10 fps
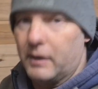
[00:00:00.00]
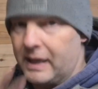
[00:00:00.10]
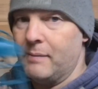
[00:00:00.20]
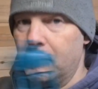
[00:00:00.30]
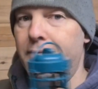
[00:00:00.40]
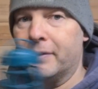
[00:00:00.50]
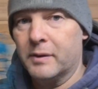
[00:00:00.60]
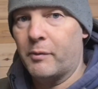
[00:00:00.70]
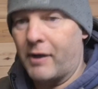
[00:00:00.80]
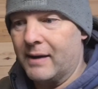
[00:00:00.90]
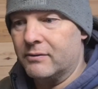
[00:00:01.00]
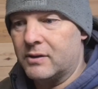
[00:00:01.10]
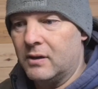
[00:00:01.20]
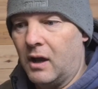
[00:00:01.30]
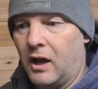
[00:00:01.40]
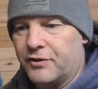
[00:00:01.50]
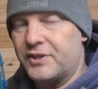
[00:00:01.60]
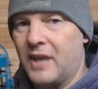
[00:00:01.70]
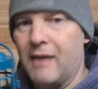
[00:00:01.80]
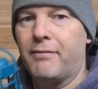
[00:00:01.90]
keep moving them around and
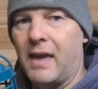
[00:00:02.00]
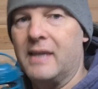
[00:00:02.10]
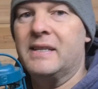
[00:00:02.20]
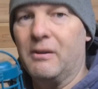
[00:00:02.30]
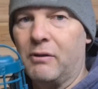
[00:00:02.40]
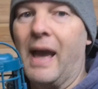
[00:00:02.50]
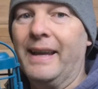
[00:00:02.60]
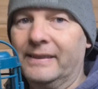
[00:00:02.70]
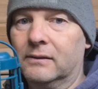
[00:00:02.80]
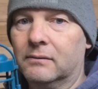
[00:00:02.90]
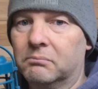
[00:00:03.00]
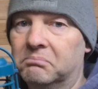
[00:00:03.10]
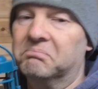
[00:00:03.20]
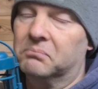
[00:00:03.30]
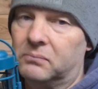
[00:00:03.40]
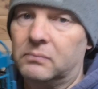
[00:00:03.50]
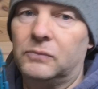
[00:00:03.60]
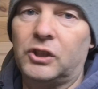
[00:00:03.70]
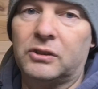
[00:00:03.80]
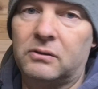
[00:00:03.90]
see if they still get eaten,
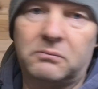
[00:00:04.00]
just